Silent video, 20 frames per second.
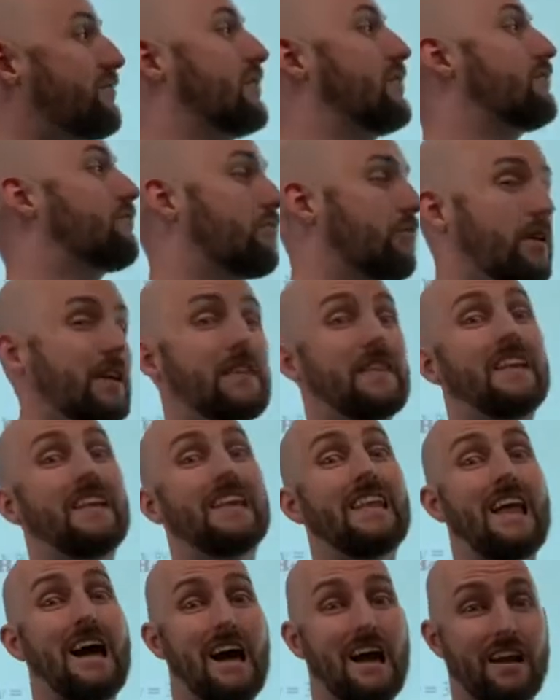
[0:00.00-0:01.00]
It's really the
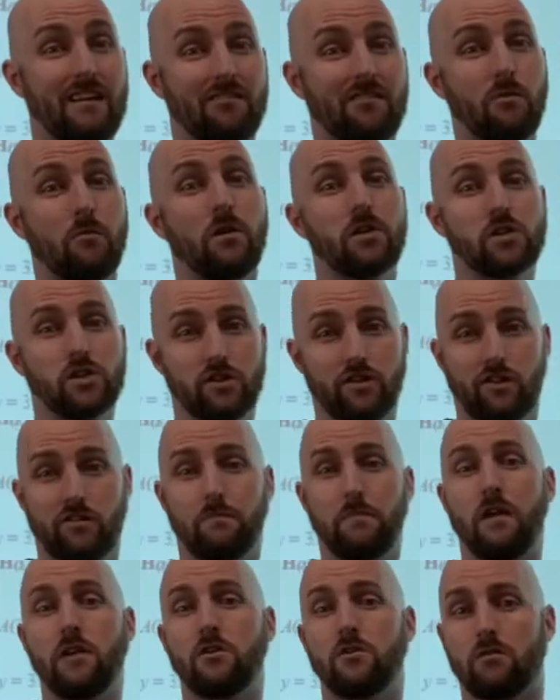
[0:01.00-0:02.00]
lines I want you to
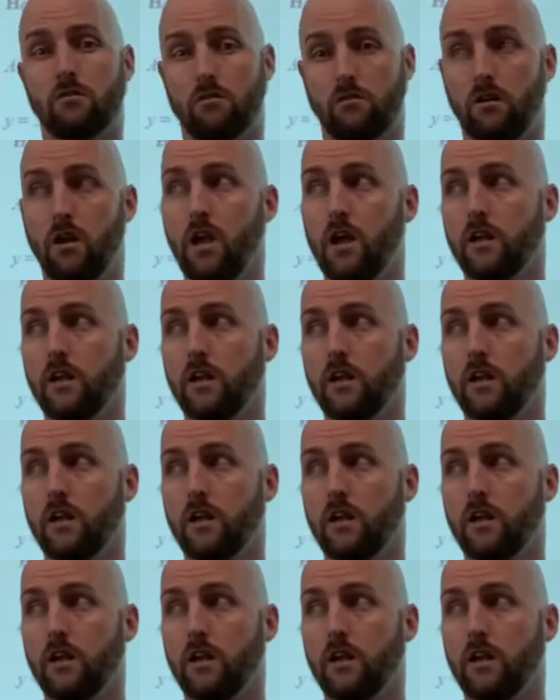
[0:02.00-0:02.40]
spend your